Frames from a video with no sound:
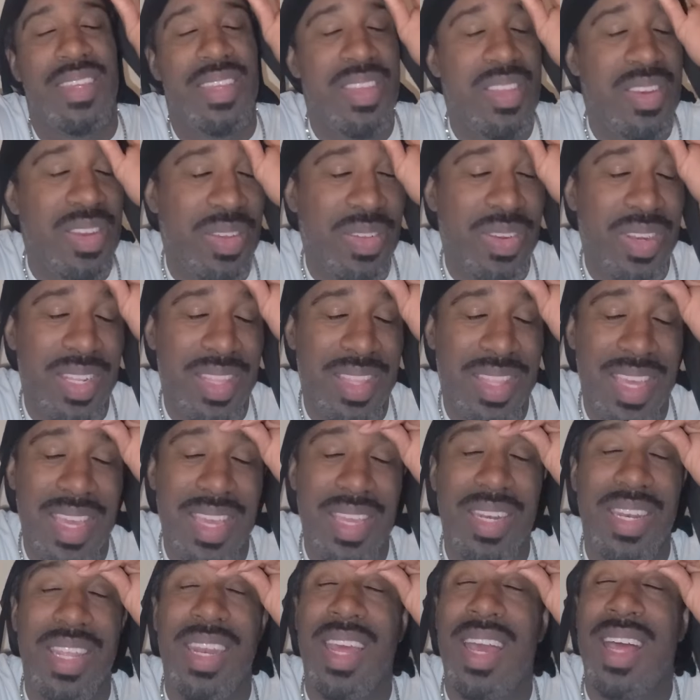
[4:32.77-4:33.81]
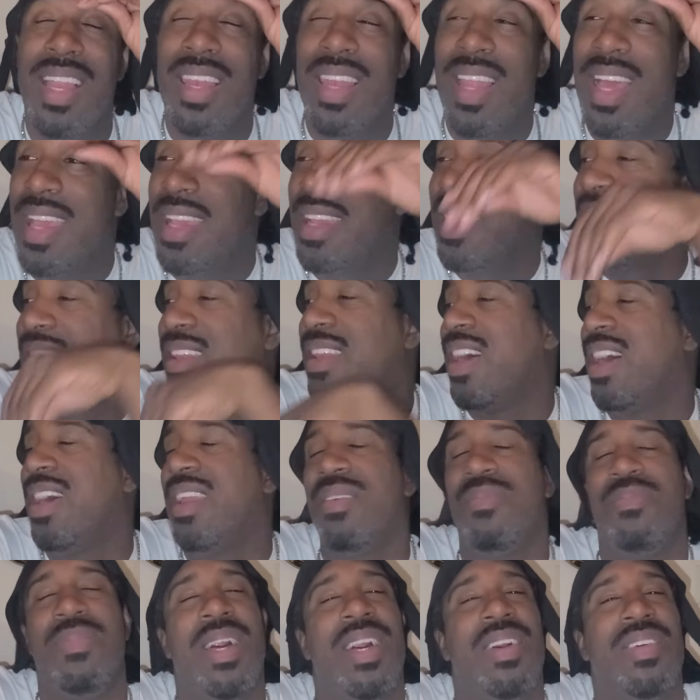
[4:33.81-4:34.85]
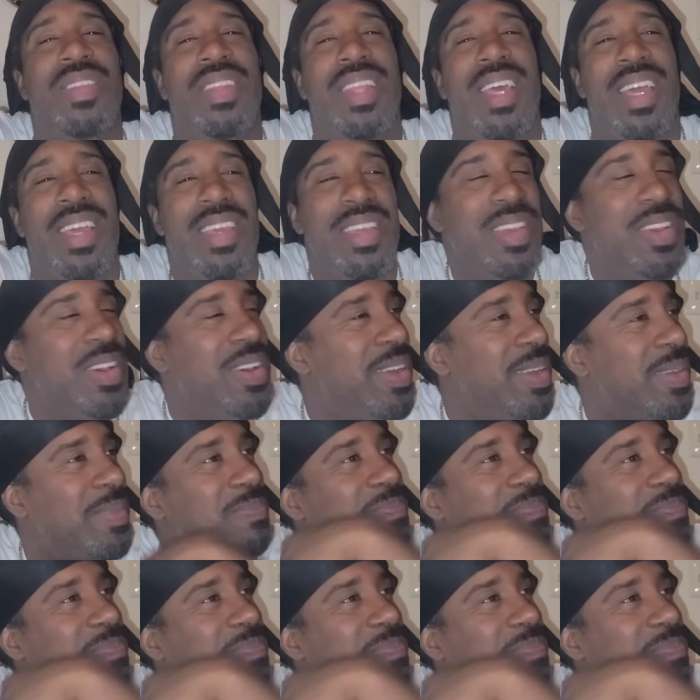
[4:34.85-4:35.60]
You know the thing that I like a lot about that, y'all?